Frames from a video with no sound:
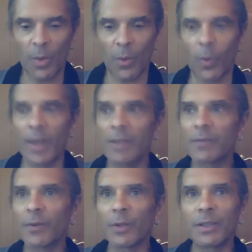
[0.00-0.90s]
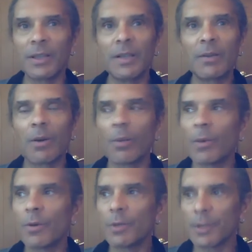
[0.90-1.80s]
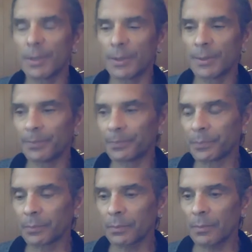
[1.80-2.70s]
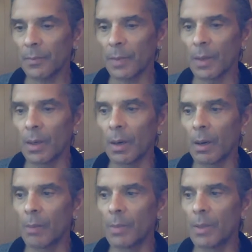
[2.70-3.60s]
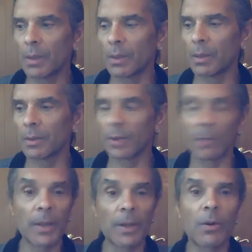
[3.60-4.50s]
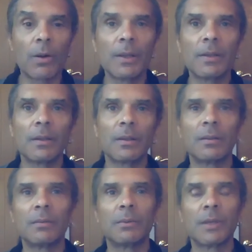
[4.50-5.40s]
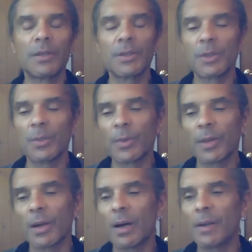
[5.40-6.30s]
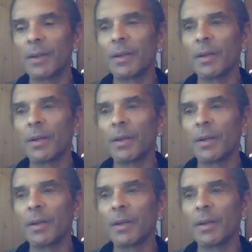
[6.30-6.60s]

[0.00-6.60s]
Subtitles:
ways for us to heal our emotions. Some might call it a relationship with God,